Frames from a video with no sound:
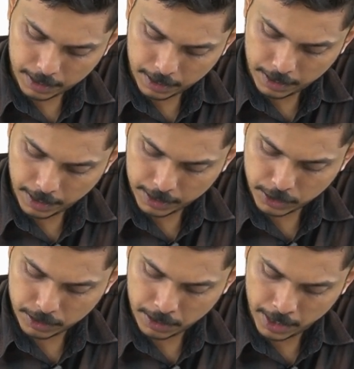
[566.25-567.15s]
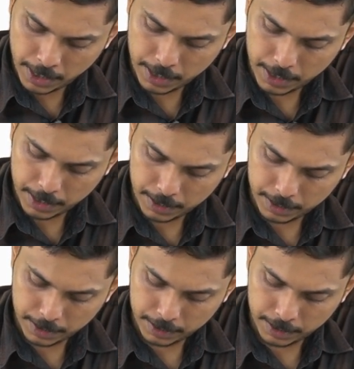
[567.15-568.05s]
Ghazni
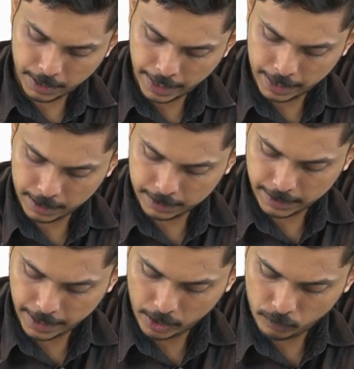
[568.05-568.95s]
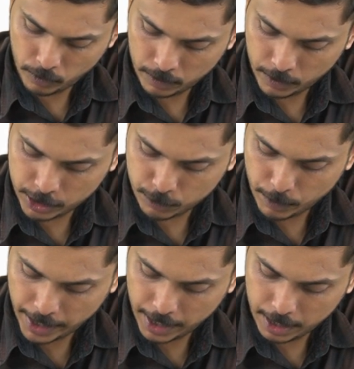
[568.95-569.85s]
and the second one was
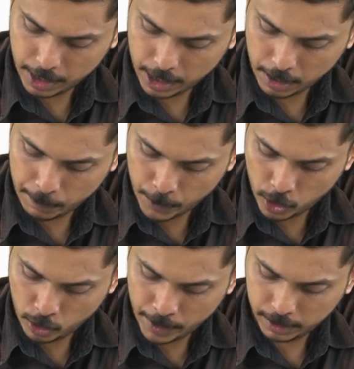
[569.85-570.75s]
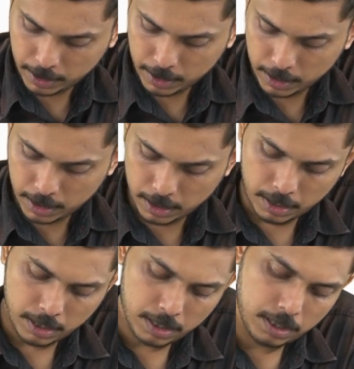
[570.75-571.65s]
by Muhammad
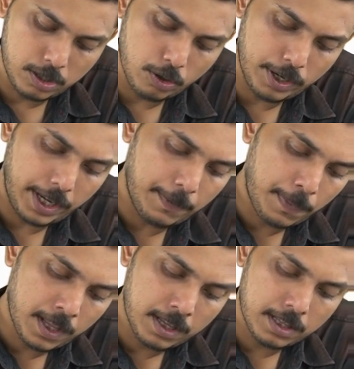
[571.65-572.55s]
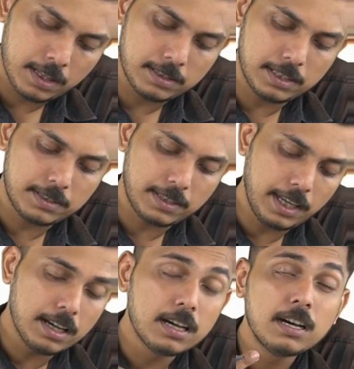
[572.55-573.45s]
Ghori. This is
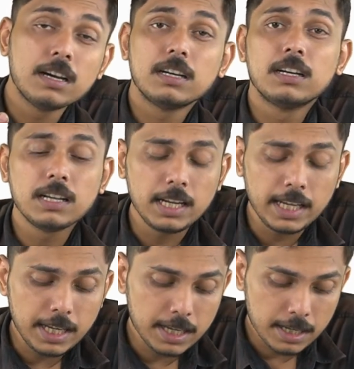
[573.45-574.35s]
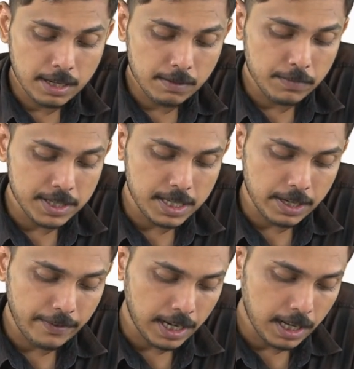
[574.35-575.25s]
the early
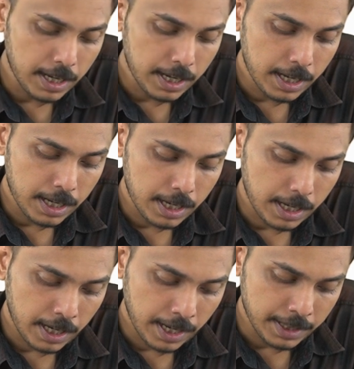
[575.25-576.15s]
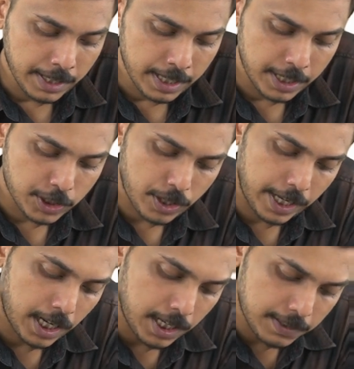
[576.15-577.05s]
medieval Indian
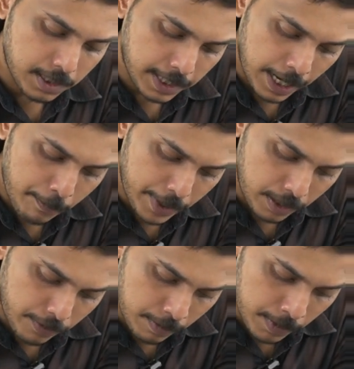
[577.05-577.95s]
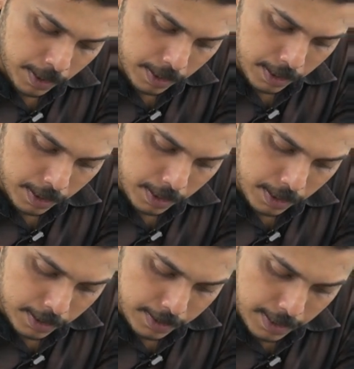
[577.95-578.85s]
history. That is the time period from
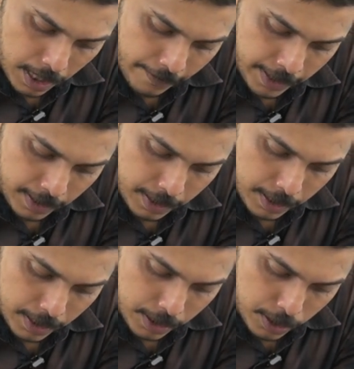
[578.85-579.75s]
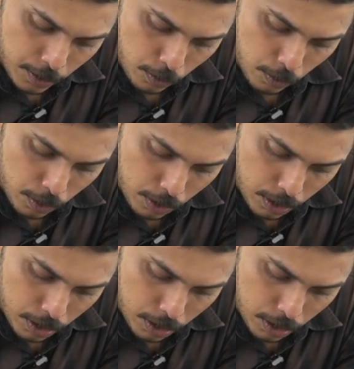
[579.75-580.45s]
7th to